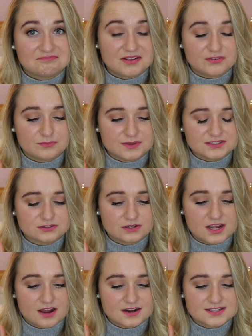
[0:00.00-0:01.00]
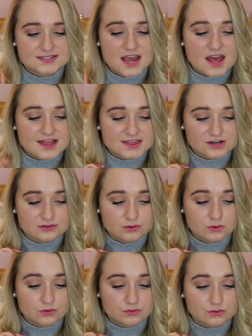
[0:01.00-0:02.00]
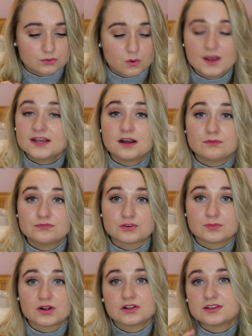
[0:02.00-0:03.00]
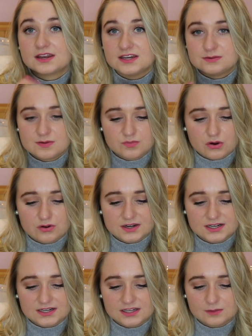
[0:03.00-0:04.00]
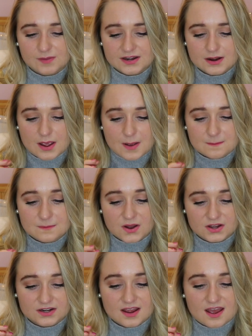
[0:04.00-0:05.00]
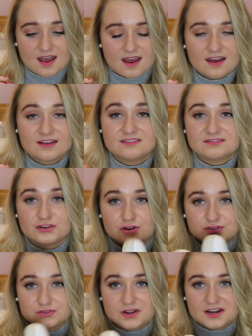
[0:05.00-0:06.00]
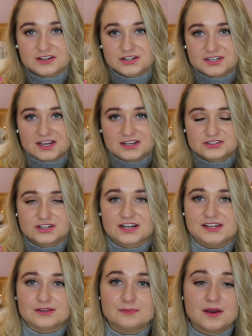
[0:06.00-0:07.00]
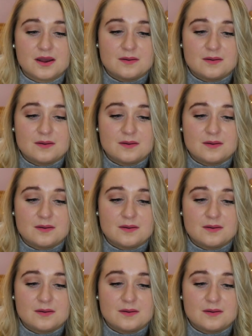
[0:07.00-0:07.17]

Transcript: if I'm being totally honest. They're quite comfortable. They need to be broken in a little bit, but they're also kind of dirty. I should clean them.